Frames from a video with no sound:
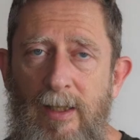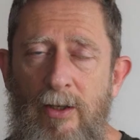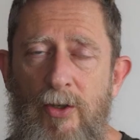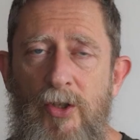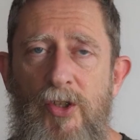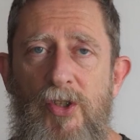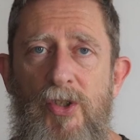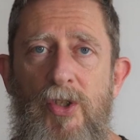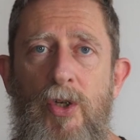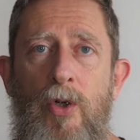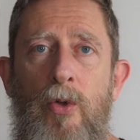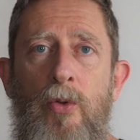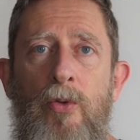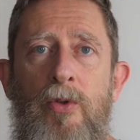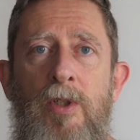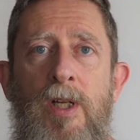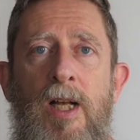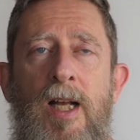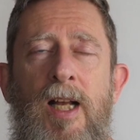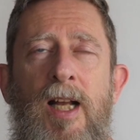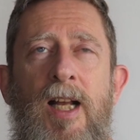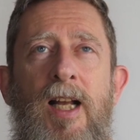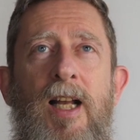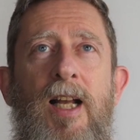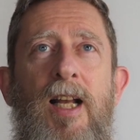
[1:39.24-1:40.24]
our stone
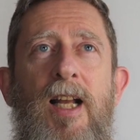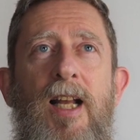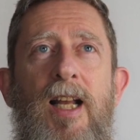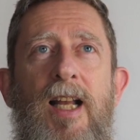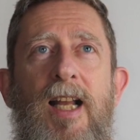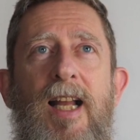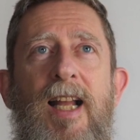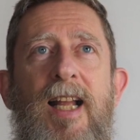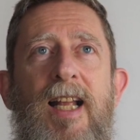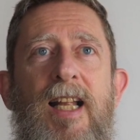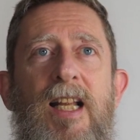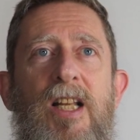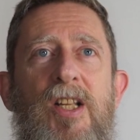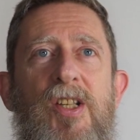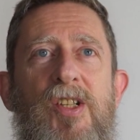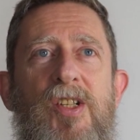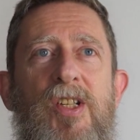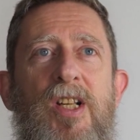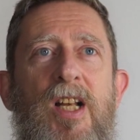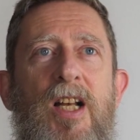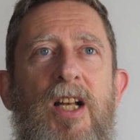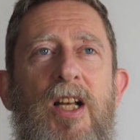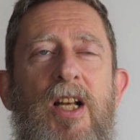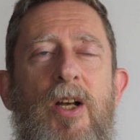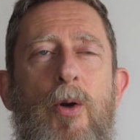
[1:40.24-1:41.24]

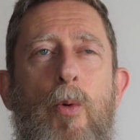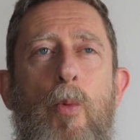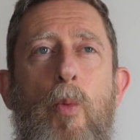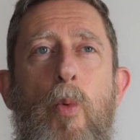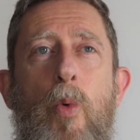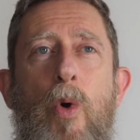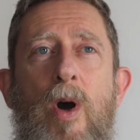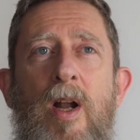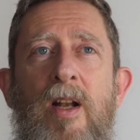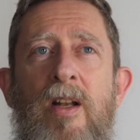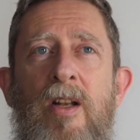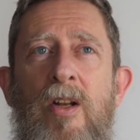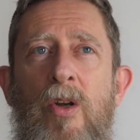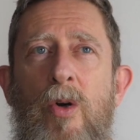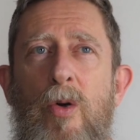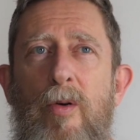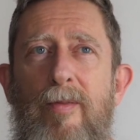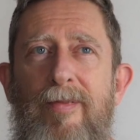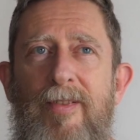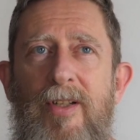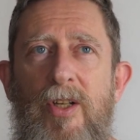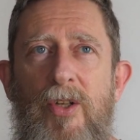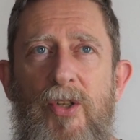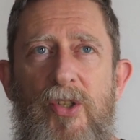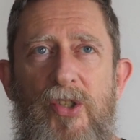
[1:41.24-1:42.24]
is one
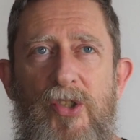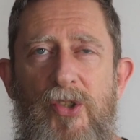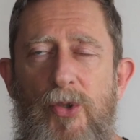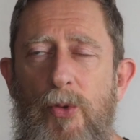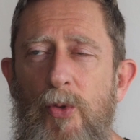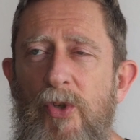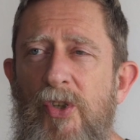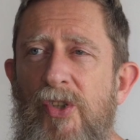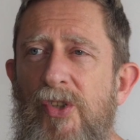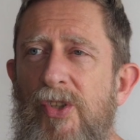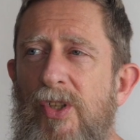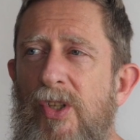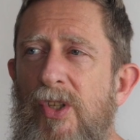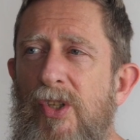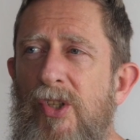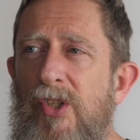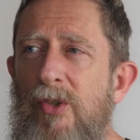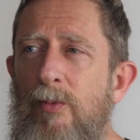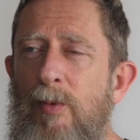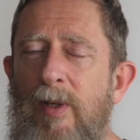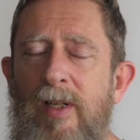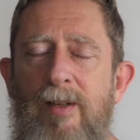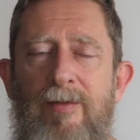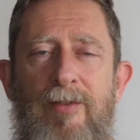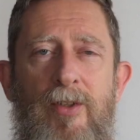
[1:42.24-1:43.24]
of the sources,
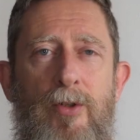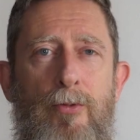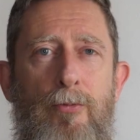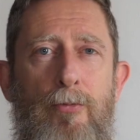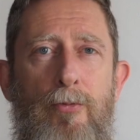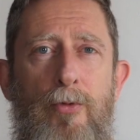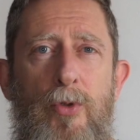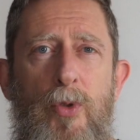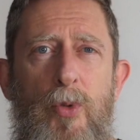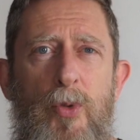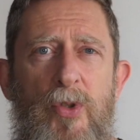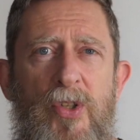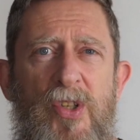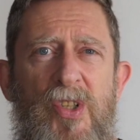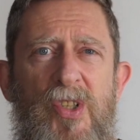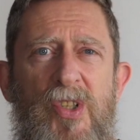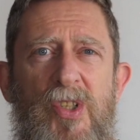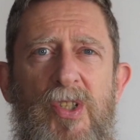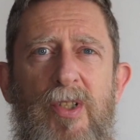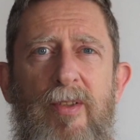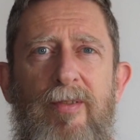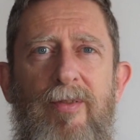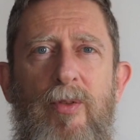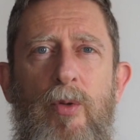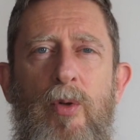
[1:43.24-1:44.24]
one of the
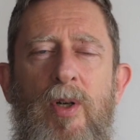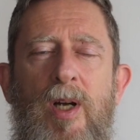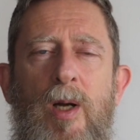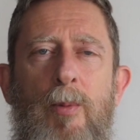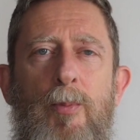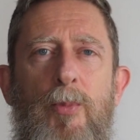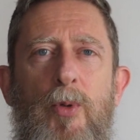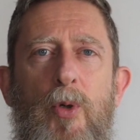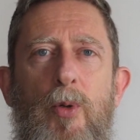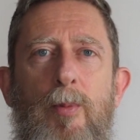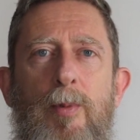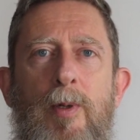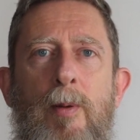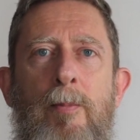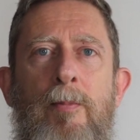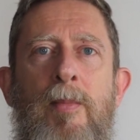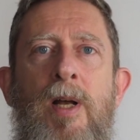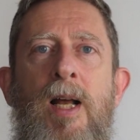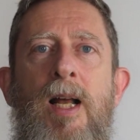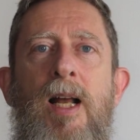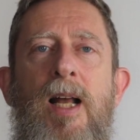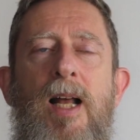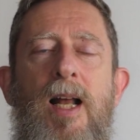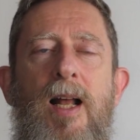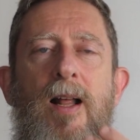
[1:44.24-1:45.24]
roots for our
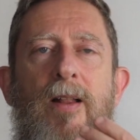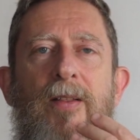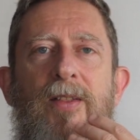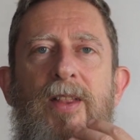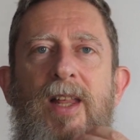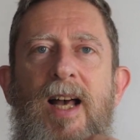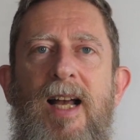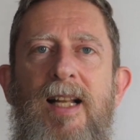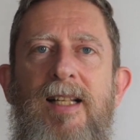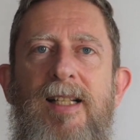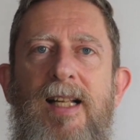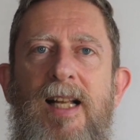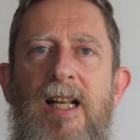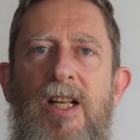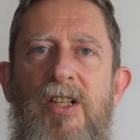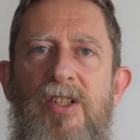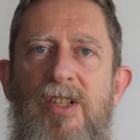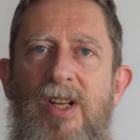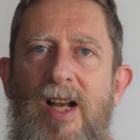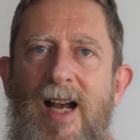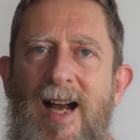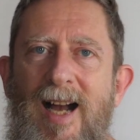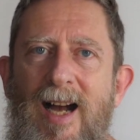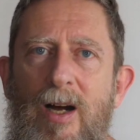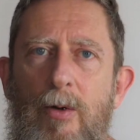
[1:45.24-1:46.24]
problem that
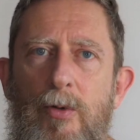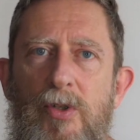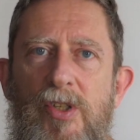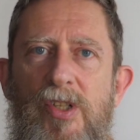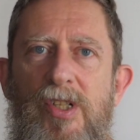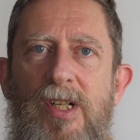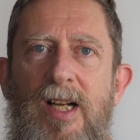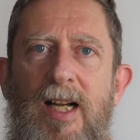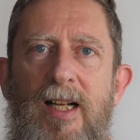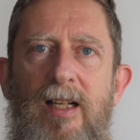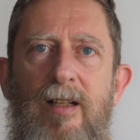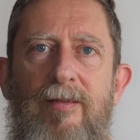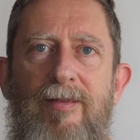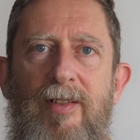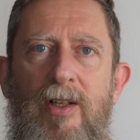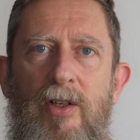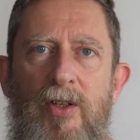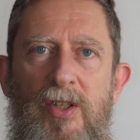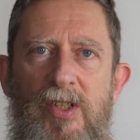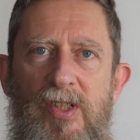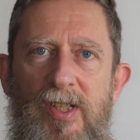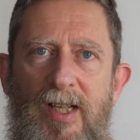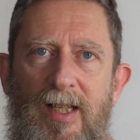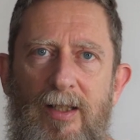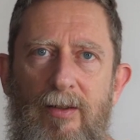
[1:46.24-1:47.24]
is outside of
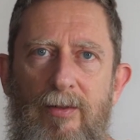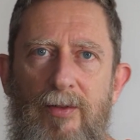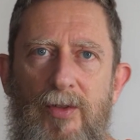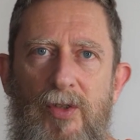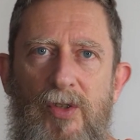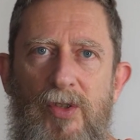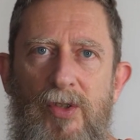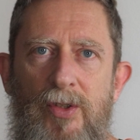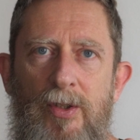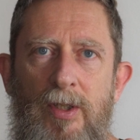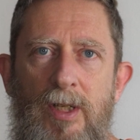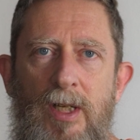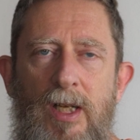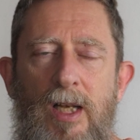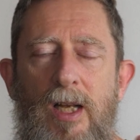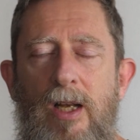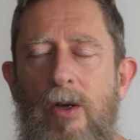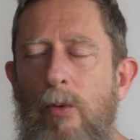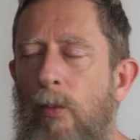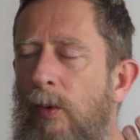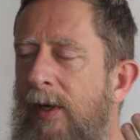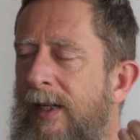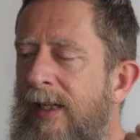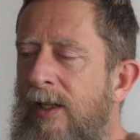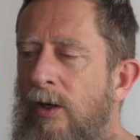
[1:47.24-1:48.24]
ourselves.
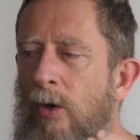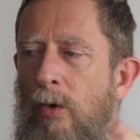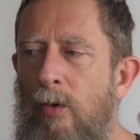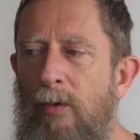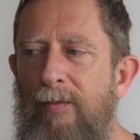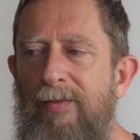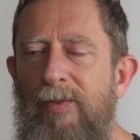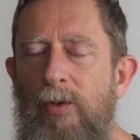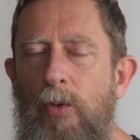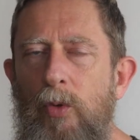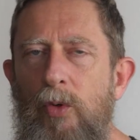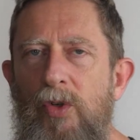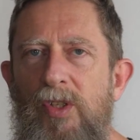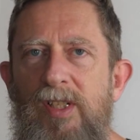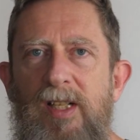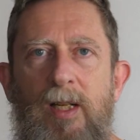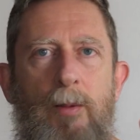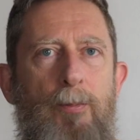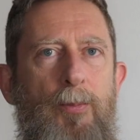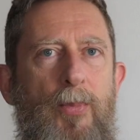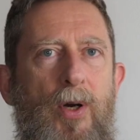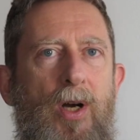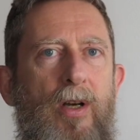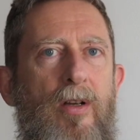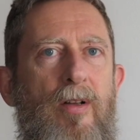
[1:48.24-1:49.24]
We know, of course,
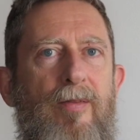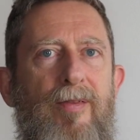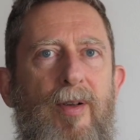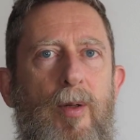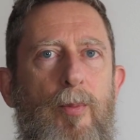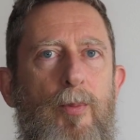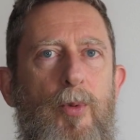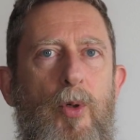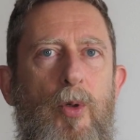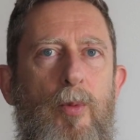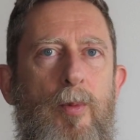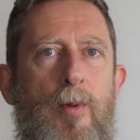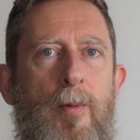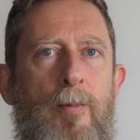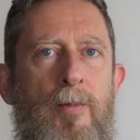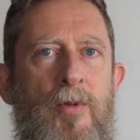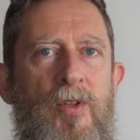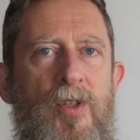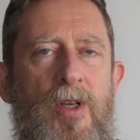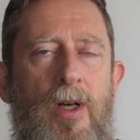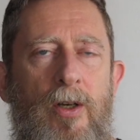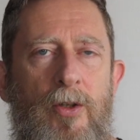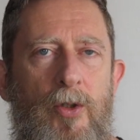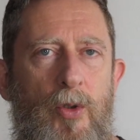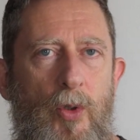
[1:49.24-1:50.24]
that part of our problems
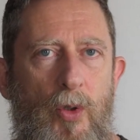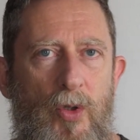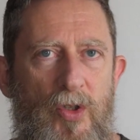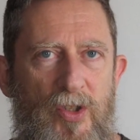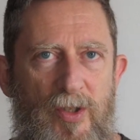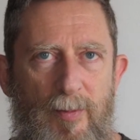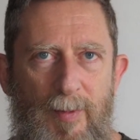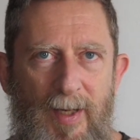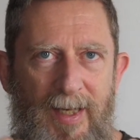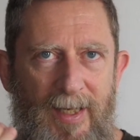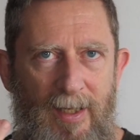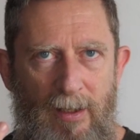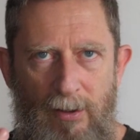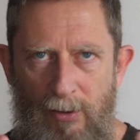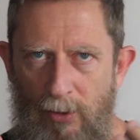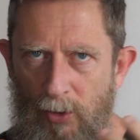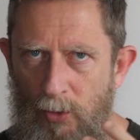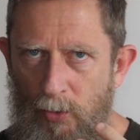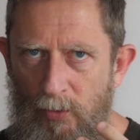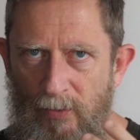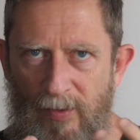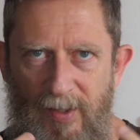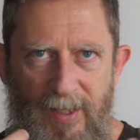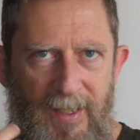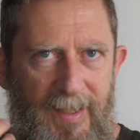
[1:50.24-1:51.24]
are caused by our
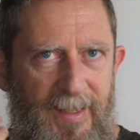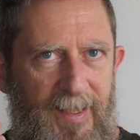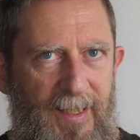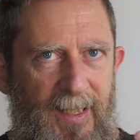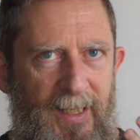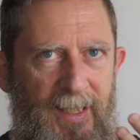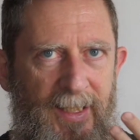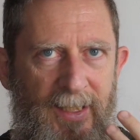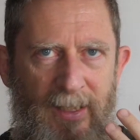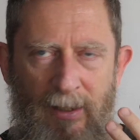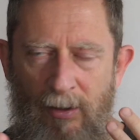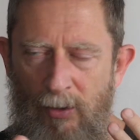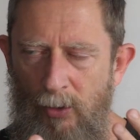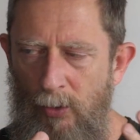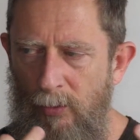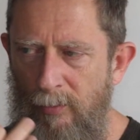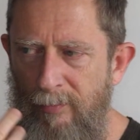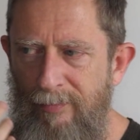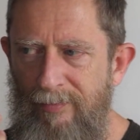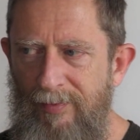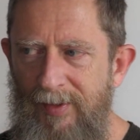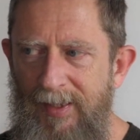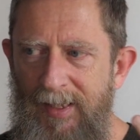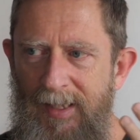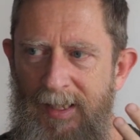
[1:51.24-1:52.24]
own thinking, our own
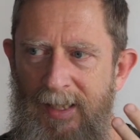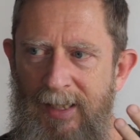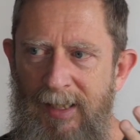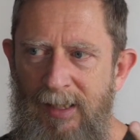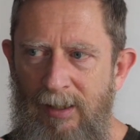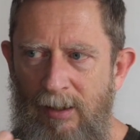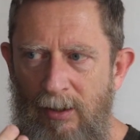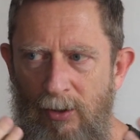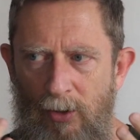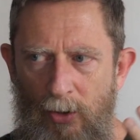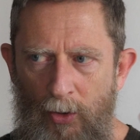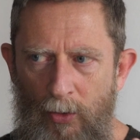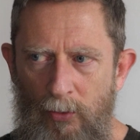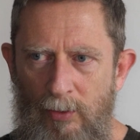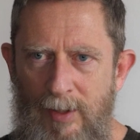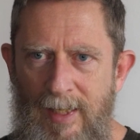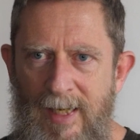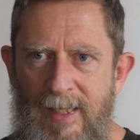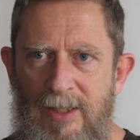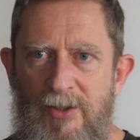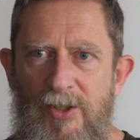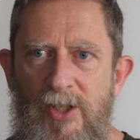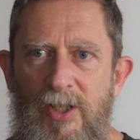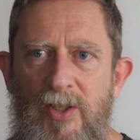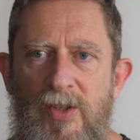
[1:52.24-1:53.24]
feeling, our own
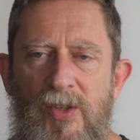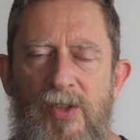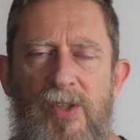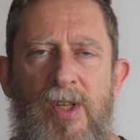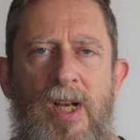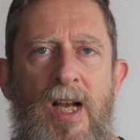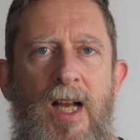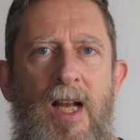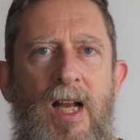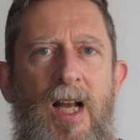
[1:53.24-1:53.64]
actions,